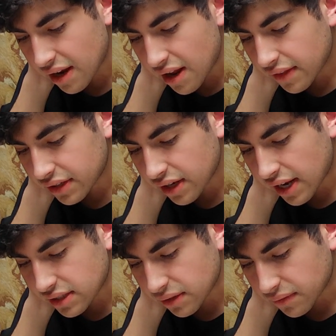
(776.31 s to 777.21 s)
The
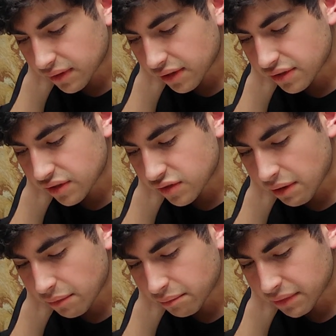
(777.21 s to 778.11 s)
dots are for those you spent
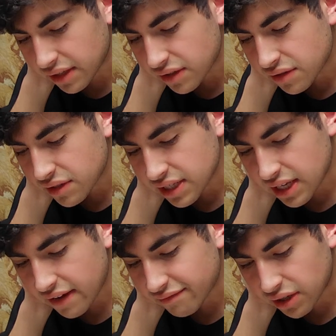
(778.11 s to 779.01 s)
with me. Do you see?
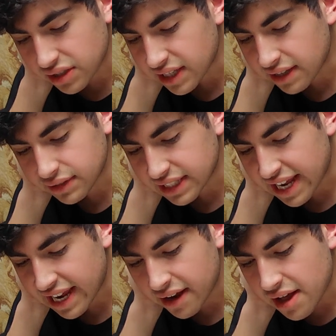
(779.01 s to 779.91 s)
I've marked every day."